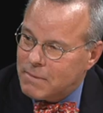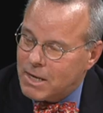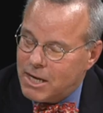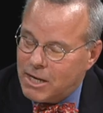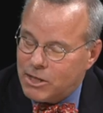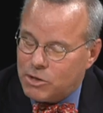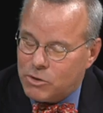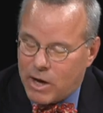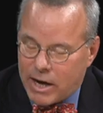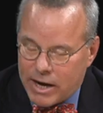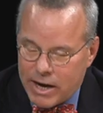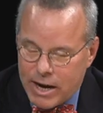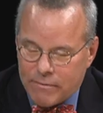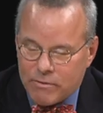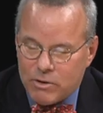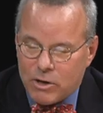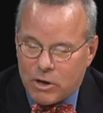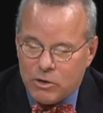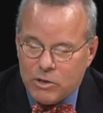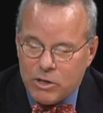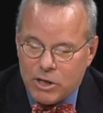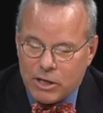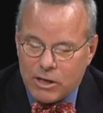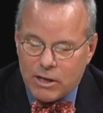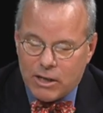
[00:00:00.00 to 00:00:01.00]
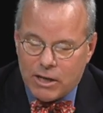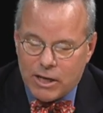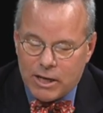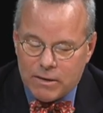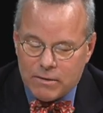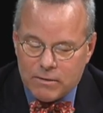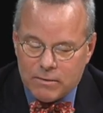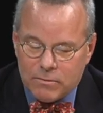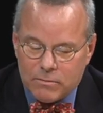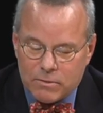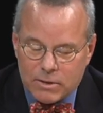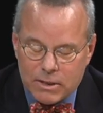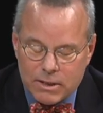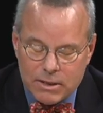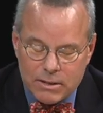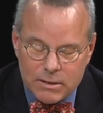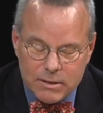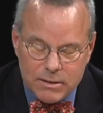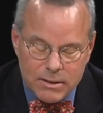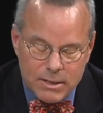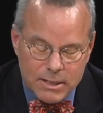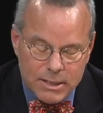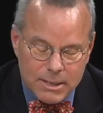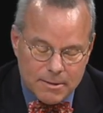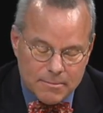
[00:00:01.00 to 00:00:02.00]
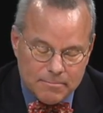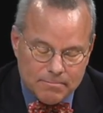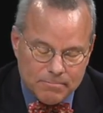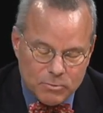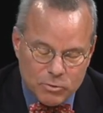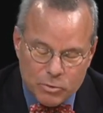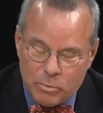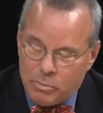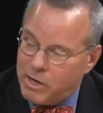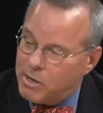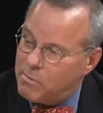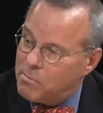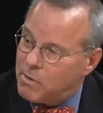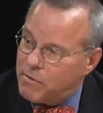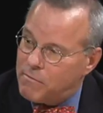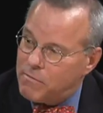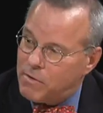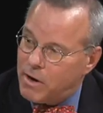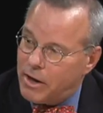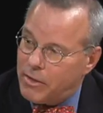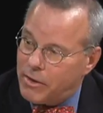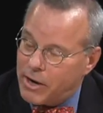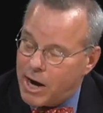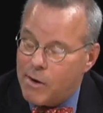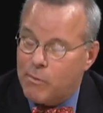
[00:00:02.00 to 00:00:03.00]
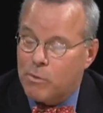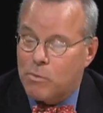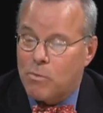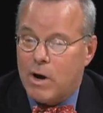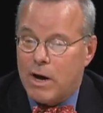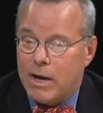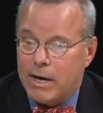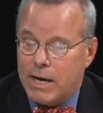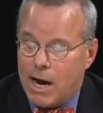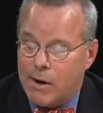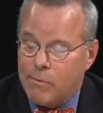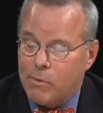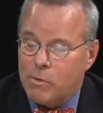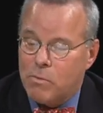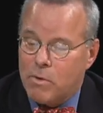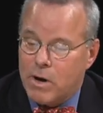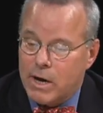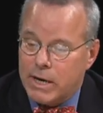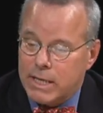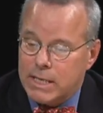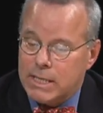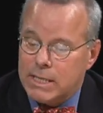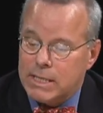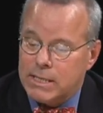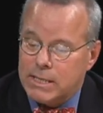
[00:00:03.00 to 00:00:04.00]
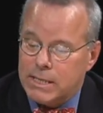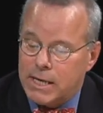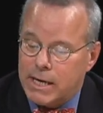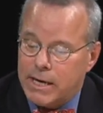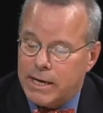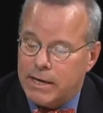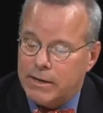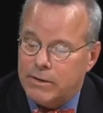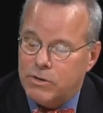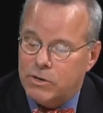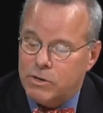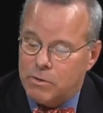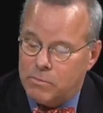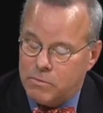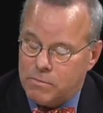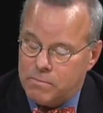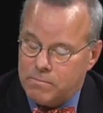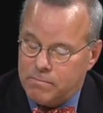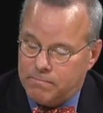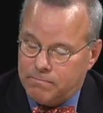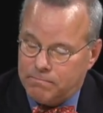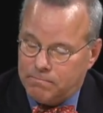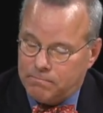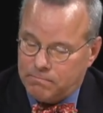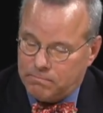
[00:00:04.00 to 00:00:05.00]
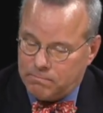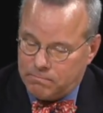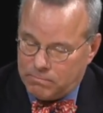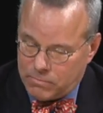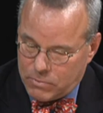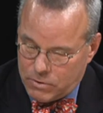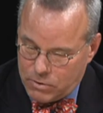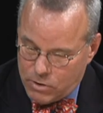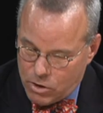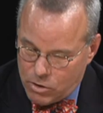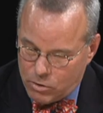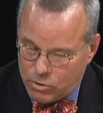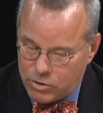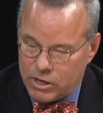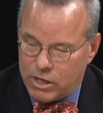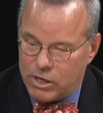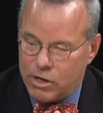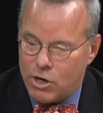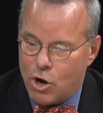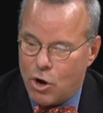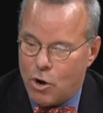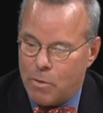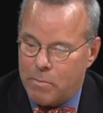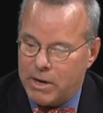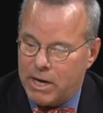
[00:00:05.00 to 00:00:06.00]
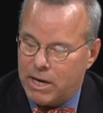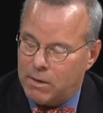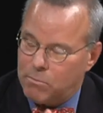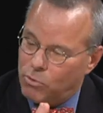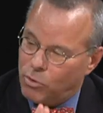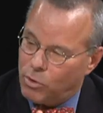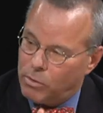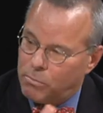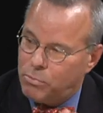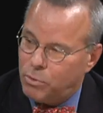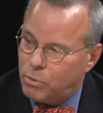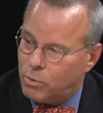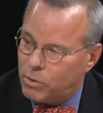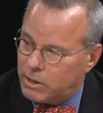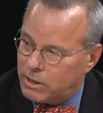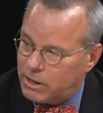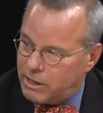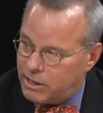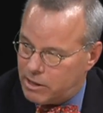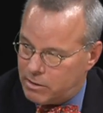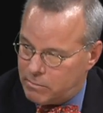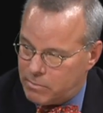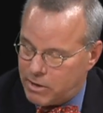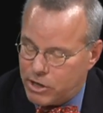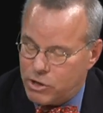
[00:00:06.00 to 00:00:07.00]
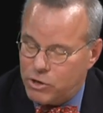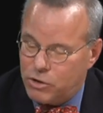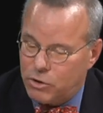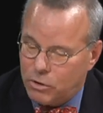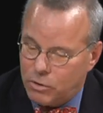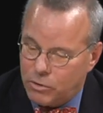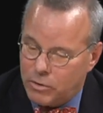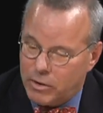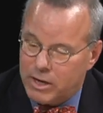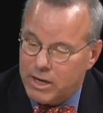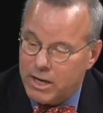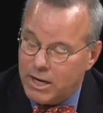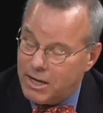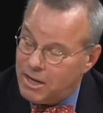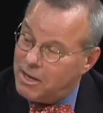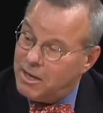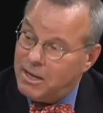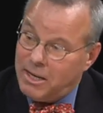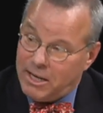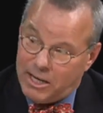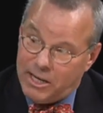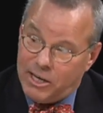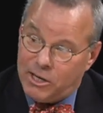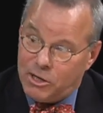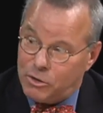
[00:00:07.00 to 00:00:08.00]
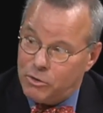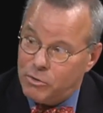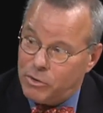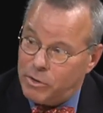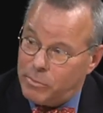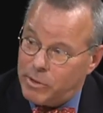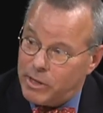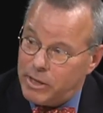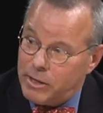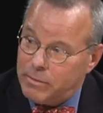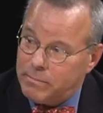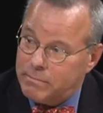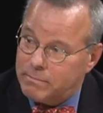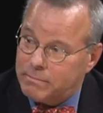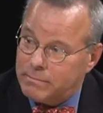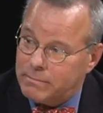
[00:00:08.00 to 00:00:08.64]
So I have to articulate and repeat my father. I would want it to say to those that know me, and more importantly to my children, he contributed.